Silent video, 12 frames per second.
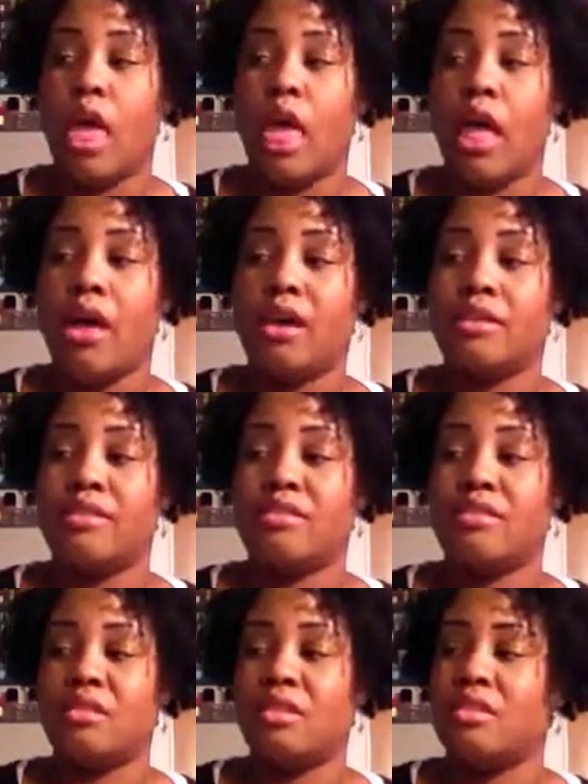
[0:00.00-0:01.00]
and
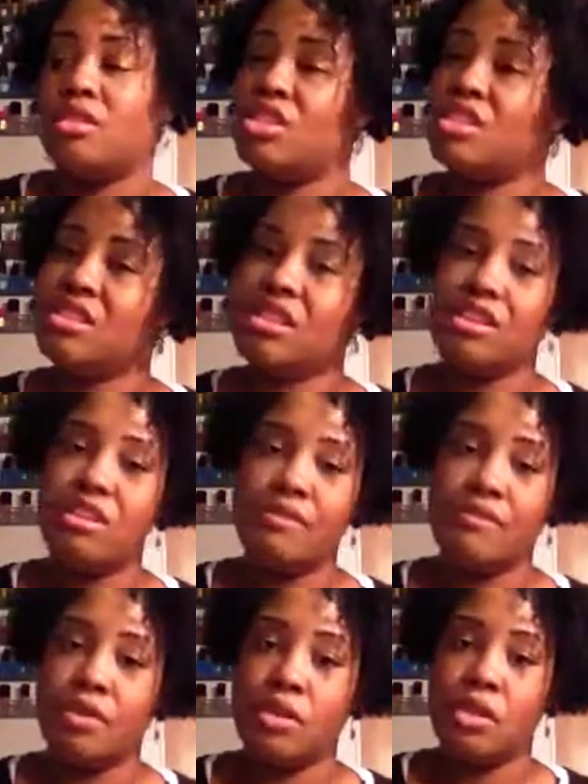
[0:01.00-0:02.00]
it just
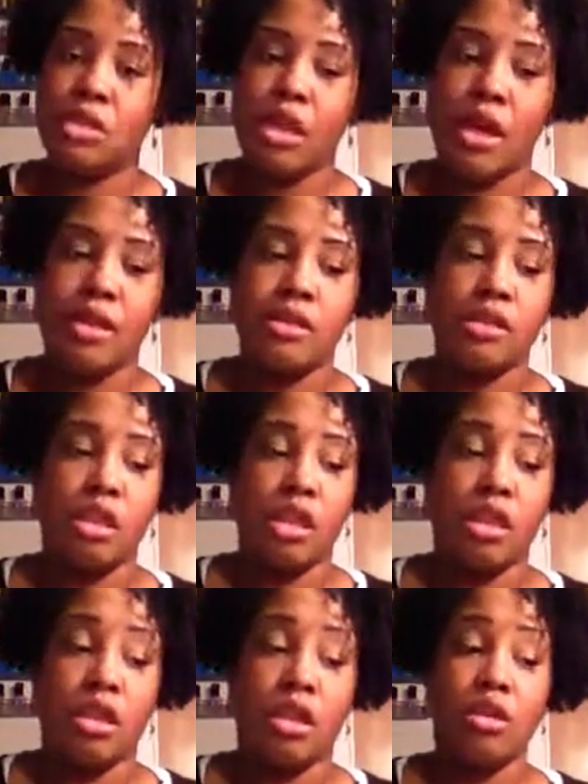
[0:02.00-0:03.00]
doesn't feel as nice.
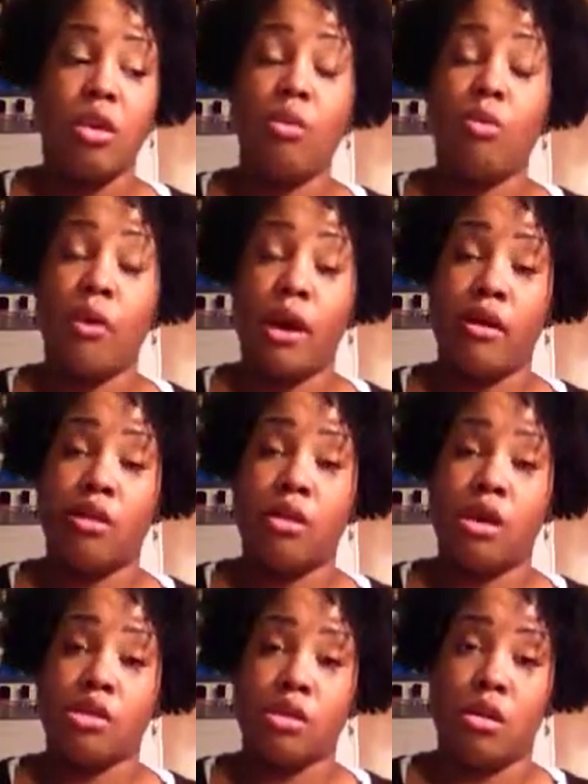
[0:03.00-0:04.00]
They don't wear
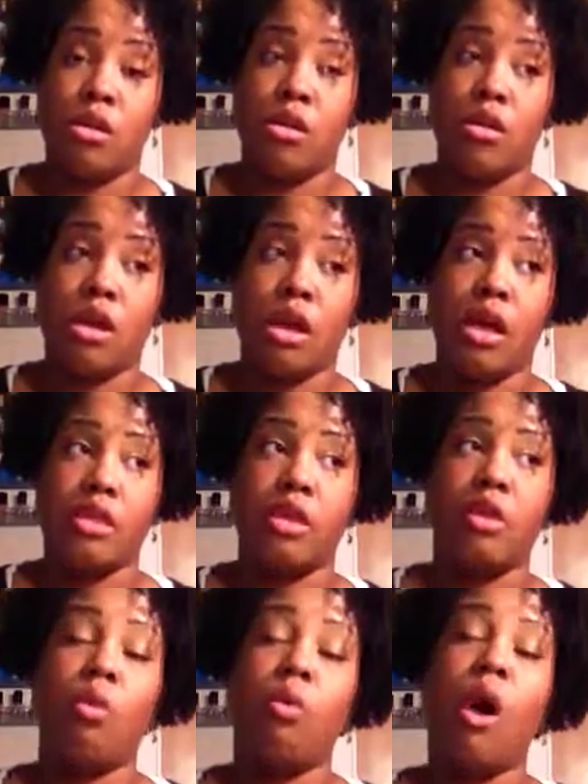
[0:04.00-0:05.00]
as long. The
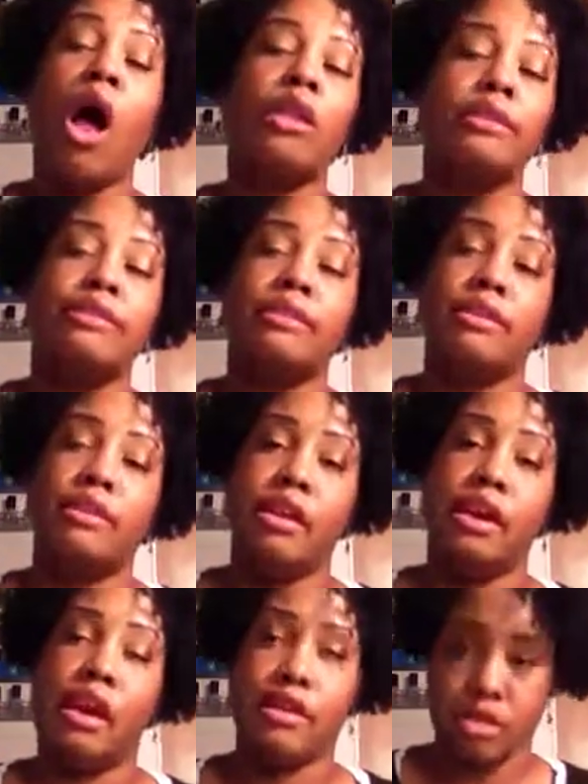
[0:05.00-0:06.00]
quality
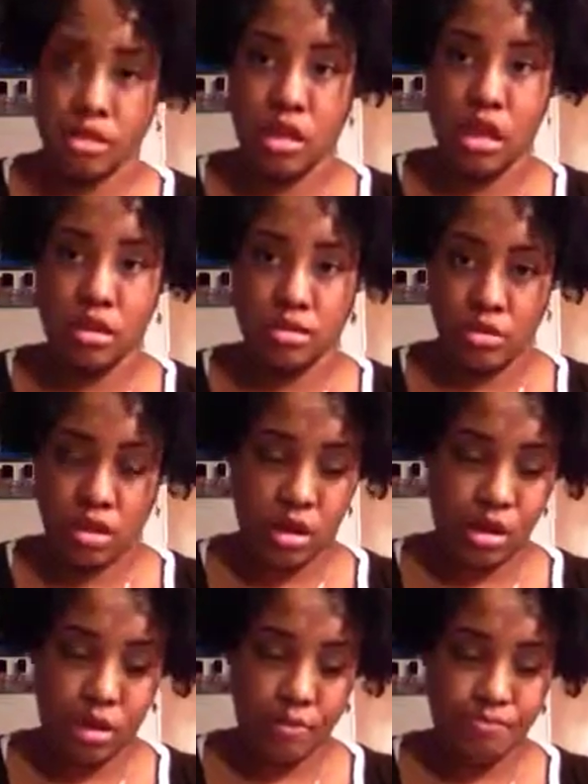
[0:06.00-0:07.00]
has
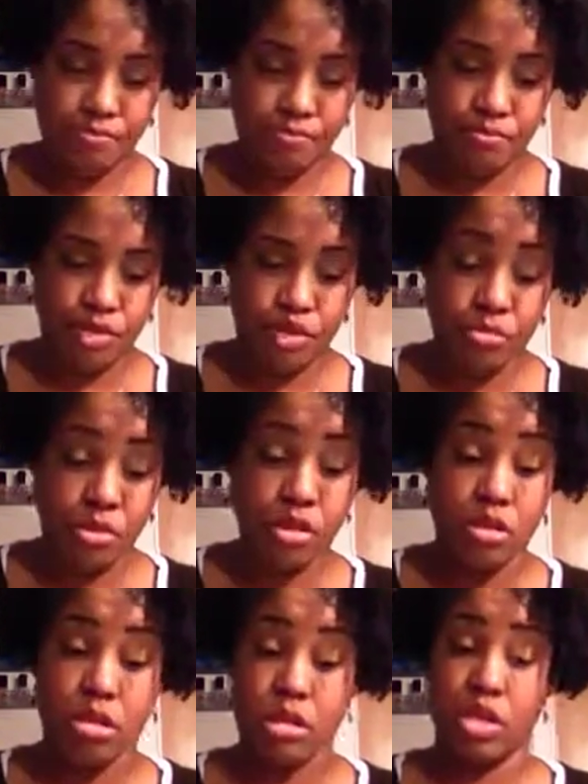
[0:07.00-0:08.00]

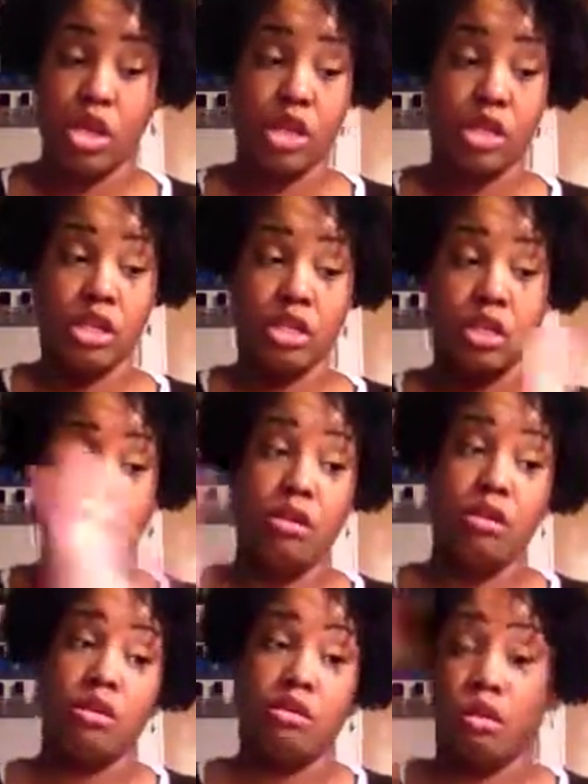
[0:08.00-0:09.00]
tremendously changed,
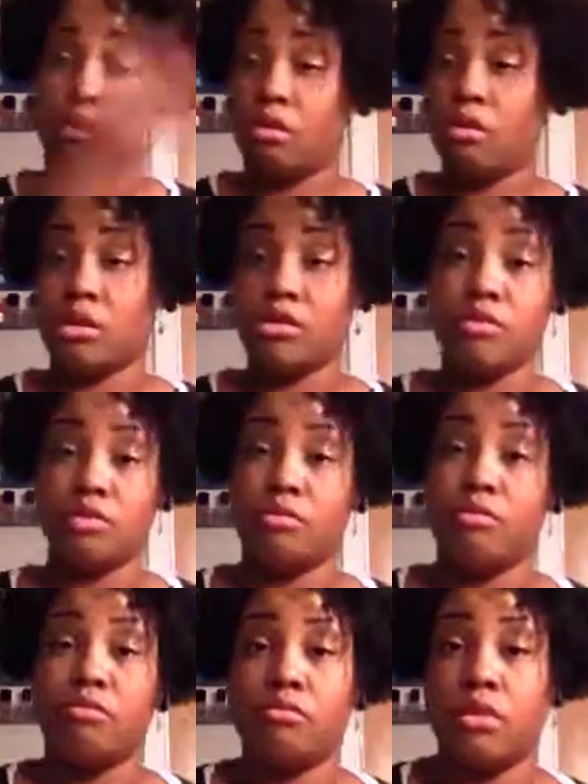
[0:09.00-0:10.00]
of course,
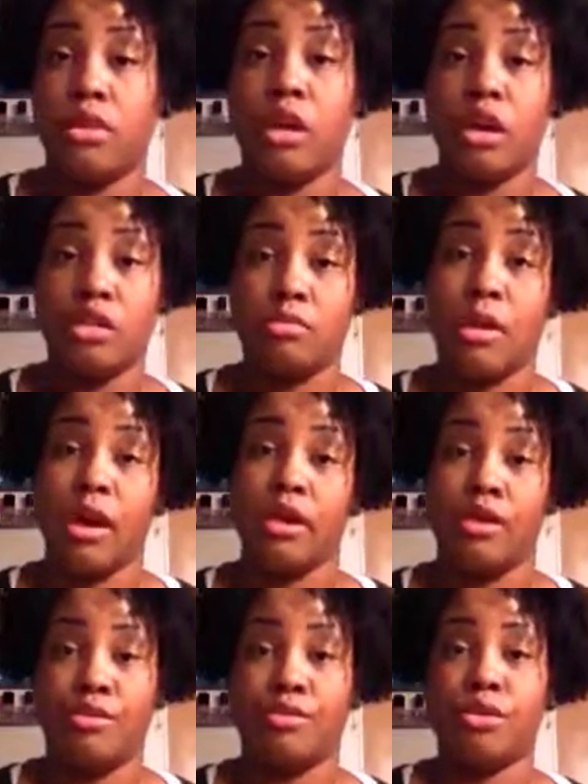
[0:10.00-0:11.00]
from Neon's back
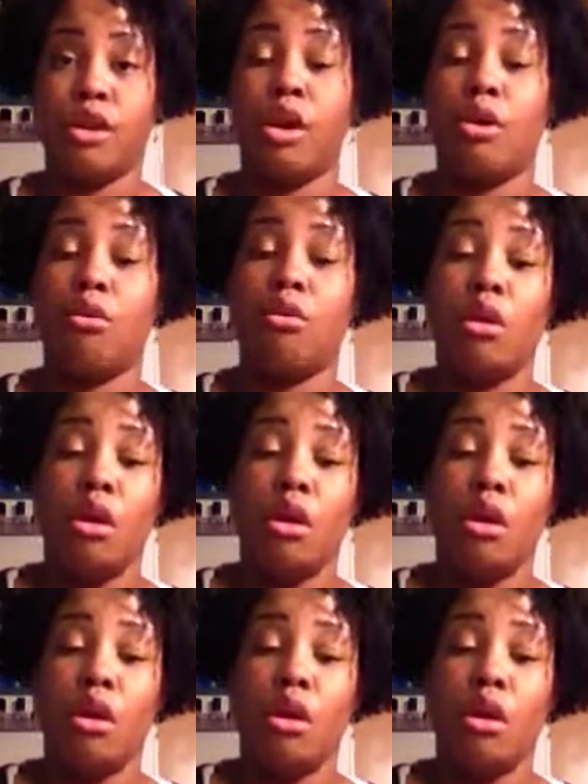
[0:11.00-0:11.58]
years ago,